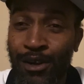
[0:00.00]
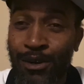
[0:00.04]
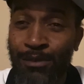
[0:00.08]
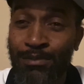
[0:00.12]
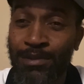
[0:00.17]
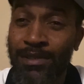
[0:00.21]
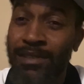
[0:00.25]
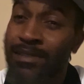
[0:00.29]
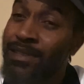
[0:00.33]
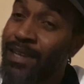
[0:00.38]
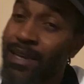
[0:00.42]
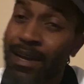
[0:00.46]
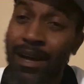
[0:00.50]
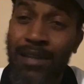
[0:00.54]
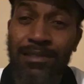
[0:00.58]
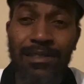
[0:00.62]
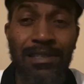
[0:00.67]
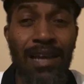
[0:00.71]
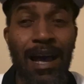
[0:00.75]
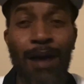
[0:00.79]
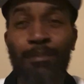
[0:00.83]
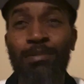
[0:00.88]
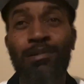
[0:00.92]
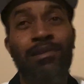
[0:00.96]
Today, our
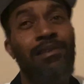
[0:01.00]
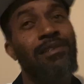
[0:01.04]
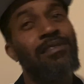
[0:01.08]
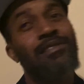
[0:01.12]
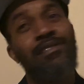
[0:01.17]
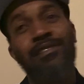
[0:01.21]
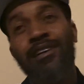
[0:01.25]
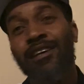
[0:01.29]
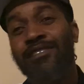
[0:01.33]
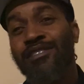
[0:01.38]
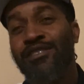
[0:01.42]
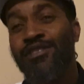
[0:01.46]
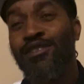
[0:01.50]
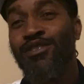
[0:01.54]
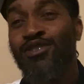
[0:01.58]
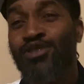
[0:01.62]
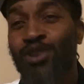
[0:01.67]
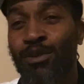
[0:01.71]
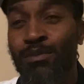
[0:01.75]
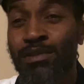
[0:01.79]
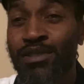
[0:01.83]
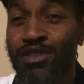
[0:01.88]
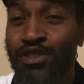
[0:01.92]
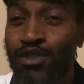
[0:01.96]
topic of discussion is
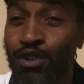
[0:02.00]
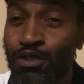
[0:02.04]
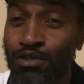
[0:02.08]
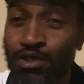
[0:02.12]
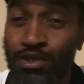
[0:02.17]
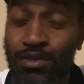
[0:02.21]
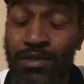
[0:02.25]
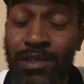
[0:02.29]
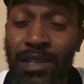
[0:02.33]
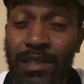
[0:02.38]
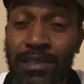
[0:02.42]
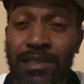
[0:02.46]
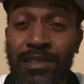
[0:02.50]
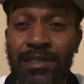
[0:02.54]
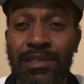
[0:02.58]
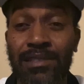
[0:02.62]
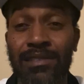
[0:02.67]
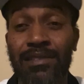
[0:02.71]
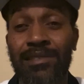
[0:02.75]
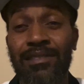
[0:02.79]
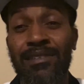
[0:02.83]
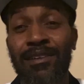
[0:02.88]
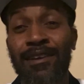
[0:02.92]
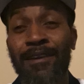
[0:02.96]
going to be social
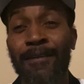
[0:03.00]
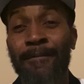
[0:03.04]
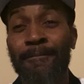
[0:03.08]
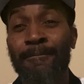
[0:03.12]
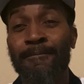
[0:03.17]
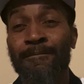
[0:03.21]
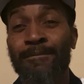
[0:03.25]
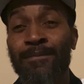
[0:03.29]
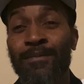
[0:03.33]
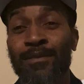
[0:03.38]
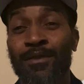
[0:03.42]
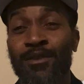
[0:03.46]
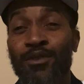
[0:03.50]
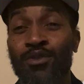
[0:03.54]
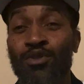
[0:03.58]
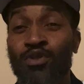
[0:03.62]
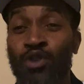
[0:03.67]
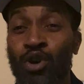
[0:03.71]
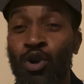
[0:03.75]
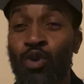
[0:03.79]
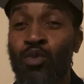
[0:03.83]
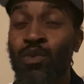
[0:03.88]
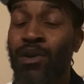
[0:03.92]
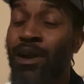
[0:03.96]
distance. You
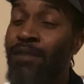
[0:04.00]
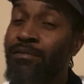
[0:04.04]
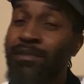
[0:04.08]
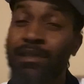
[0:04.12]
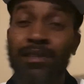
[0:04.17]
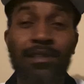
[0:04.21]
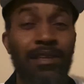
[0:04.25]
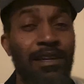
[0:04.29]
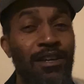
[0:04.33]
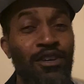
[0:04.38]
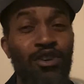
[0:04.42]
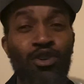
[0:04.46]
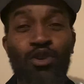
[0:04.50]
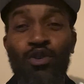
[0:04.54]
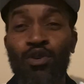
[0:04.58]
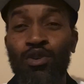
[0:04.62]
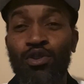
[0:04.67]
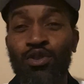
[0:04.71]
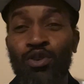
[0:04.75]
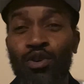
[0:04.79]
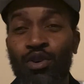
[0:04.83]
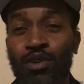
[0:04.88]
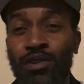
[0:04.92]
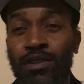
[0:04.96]
know, with everything
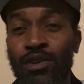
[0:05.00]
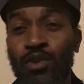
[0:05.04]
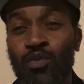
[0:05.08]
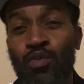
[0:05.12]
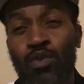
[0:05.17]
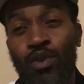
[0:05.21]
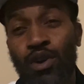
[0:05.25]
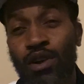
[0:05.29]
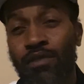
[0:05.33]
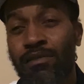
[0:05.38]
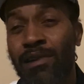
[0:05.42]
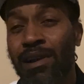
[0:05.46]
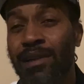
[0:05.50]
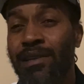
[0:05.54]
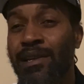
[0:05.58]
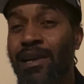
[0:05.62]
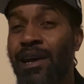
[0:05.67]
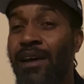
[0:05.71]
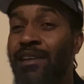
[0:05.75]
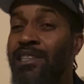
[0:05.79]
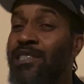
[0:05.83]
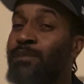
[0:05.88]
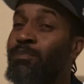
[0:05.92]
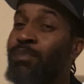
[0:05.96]
going on in the world right
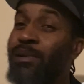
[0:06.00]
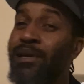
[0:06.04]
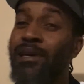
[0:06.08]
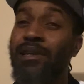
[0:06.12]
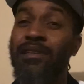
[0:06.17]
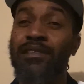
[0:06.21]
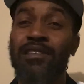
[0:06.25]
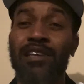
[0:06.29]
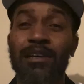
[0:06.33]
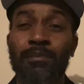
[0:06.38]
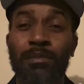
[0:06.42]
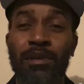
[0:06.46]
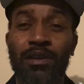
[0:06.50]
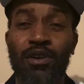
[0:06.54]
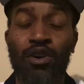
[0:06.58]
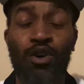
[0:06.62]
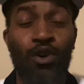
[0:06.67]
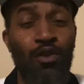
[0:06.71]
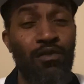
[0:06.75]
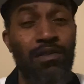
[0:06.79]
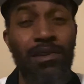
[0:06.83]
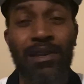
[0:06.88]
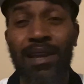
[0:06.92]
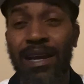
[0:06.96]
now, this pandemic,
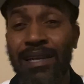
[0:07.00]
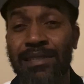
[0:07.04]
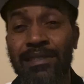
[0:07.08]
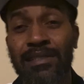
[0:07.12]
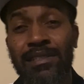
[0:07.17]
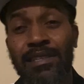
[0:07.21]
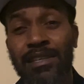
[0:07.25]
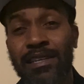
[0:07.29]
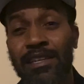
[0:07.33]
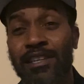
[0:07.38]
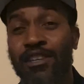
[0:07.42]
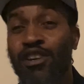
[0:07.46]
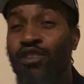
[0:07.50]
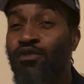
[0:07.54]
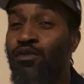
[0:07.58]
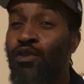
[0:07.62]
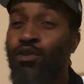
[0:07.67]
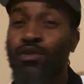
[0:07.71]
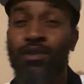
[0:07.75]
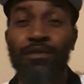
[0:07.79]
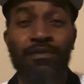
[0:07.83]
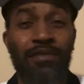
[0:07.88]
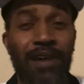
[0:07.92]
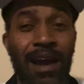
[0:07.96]
COVID-19,
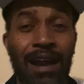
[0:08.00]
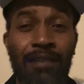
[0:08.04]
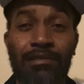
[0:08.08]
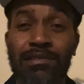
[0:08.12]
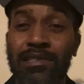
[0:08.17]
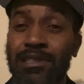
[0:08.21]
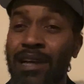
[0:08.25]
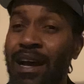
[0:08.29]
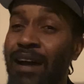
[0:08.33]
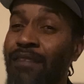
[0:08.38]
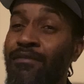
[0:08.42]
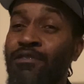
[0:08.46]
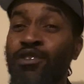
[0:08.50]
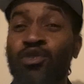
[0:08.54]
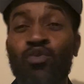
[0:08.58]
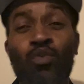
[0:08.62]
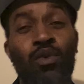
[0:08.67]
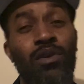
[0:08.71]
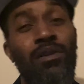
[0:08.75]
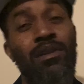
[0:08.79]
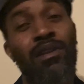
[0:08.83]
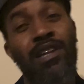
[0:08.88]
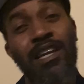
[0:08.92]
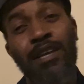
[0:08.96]
coronavirus, however you
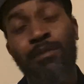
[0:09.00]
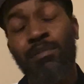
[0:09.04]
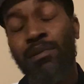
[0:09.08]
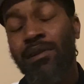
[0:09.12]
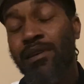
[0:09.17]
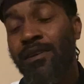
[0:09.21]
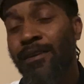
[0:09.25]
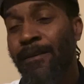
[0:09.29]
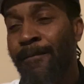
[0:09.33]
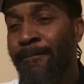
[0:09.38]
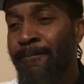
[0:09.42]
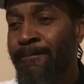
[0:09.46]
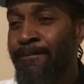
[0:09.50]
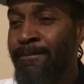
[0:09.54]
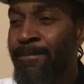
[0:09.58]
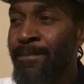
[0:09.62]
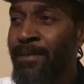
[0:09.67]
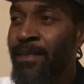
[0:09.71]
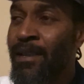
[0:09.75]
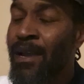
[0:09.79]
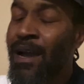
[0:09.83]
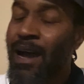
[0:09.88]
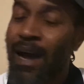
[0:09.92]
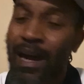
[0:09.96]
want to label it,
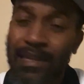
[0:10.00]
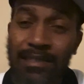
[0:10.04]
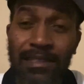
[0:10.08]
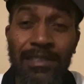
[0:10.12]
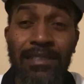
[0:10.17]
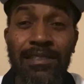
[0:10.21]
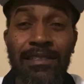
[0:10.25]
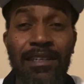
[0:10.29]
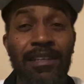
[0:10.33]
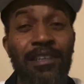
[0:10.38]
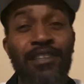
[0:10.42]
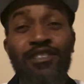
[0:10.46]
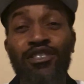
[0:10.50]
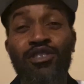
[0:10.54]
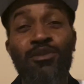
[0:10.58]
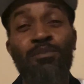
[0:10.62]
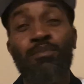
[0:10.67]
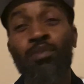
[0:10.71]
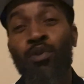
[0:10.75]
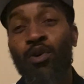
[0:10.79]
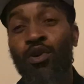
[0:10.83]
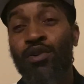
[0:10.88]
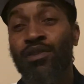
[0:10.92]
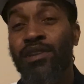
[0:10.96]
I just think it's
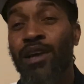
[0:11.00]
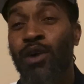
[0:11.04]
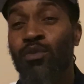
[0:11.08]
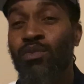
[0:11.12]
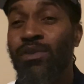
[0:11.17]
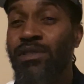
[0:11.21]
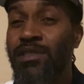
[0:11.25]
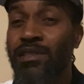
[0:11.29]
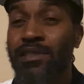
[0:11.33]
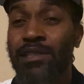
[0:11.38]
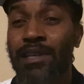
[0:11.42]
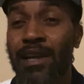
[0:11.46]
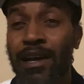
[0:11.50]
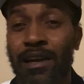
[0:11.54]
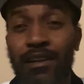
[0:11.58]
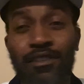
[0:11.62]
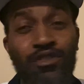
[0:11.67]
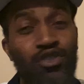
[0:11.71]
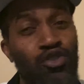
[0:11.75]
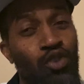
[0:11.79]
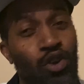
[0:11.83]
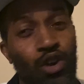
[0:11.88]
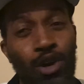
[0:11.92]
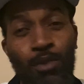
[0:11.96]
important that we sit down and
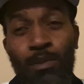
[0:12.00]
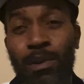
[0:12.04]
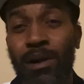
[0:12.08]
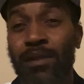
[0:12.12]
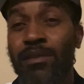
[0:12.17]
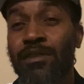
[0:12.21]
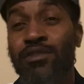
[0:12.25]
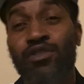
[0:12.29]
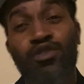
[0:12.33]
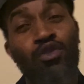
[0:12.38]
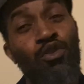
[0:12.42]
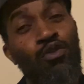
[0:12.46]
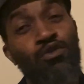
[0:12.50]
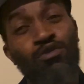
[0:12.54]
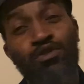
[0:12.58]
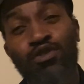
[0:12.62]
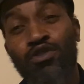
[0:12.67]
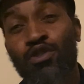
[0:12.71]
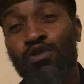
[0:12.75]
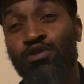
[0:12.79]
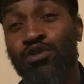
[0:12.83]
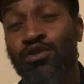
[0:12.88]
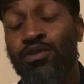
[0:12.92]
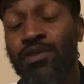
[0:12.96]
talk about this whole
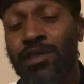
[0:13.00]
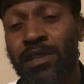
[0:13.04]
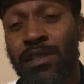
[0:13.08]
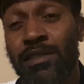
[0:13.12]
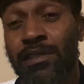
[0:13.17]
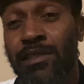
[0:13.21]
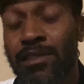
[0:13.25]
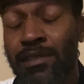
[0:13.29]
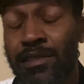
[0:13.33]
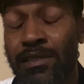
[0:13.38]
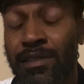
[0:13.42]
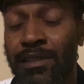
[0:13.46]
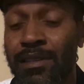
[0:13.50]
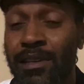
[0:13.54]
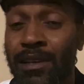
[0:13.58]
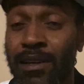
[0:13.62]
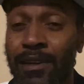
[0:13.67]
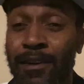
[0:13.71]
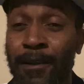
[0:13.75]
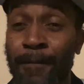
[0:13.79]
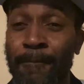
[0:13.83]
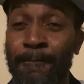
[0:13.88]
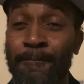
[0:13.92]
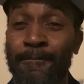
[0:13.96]
social distancing
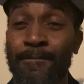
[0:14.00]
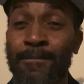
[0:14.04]
thing.